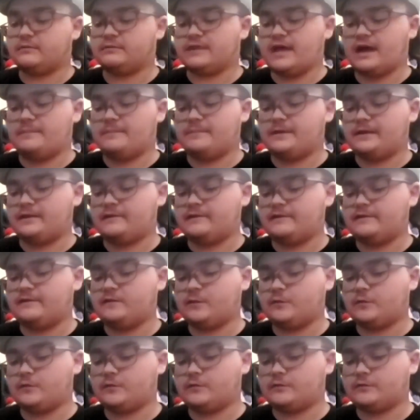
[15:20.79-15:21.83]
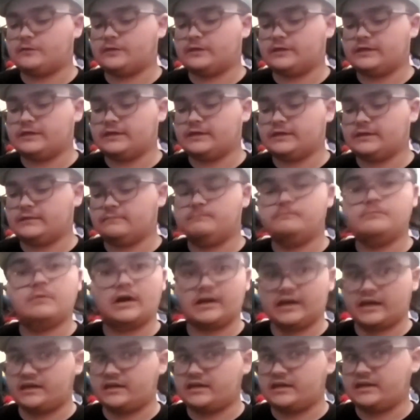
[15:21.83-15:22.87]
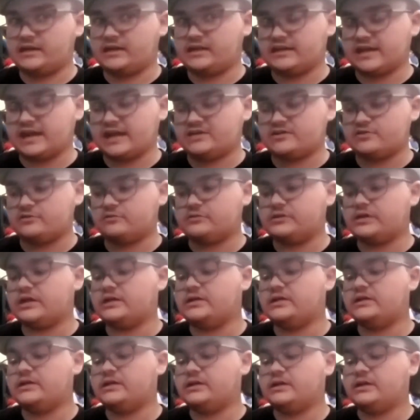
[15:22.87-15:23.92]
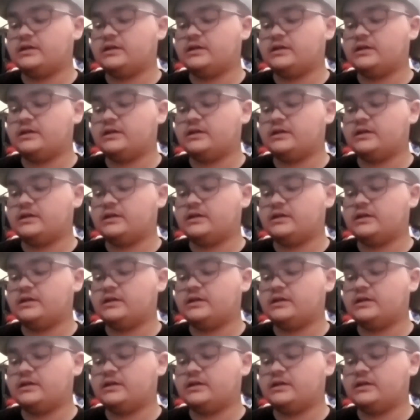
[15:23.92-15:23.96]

That being for the theatrical cut,